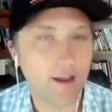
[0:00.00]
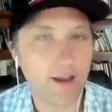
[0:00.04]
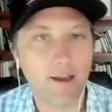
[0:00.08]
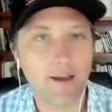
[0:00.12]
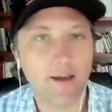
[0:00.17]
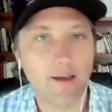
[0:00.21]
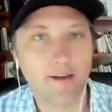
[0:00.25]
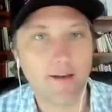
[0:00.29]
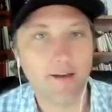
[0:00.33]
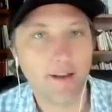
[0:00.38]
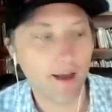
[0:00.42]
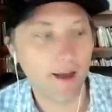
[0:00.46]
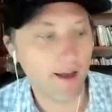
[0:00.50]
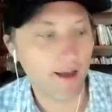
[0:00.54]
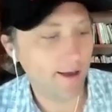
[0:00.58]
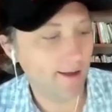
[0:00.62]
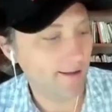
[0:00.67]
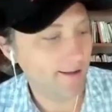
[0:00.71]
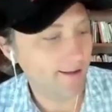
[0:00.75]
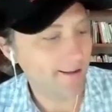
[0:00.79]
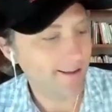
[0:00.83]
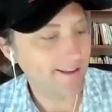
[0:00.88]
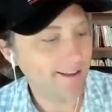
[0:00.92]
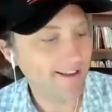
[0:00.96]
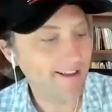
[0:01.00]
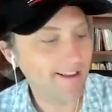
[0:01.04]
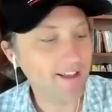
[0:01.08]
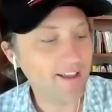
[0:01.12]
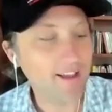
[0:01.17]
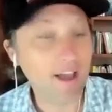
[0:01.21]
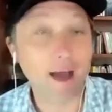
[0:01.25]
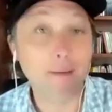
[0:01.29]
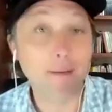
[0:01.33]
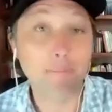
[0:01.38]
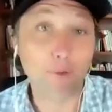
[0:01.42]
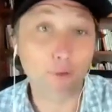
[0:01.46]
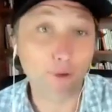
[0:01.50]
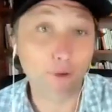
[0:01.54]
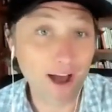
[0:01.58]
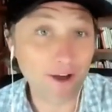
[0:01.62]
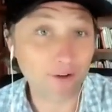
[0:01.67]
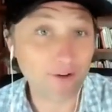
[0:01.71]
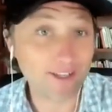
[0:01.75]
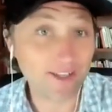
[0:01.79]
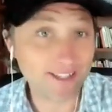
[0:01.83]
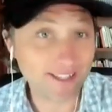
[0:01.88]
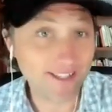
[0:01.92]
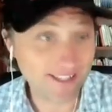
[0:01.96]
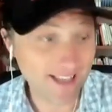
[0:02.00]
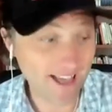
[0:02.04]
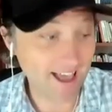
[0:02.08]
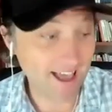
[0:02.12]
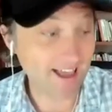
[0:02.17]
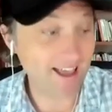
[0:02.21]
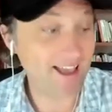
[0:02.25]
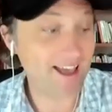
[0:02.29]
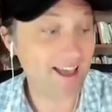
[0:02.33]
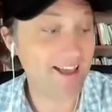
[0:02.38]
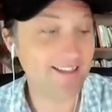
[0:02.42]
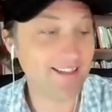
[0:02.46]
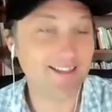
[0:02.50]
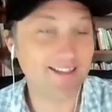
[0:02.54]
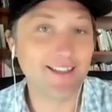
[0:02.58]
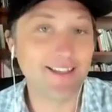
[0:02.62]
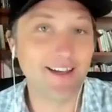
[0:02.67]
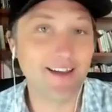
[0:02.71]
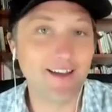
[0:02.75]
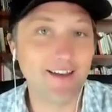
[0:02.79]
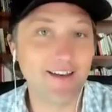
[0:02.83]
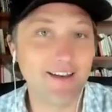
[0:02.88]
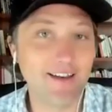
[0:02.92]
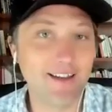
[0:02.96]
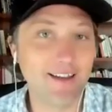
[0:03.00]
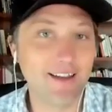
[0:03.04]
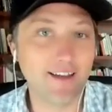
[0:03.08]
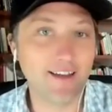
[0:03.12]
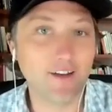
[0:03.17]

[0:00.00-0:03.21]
And I'm proud to say has done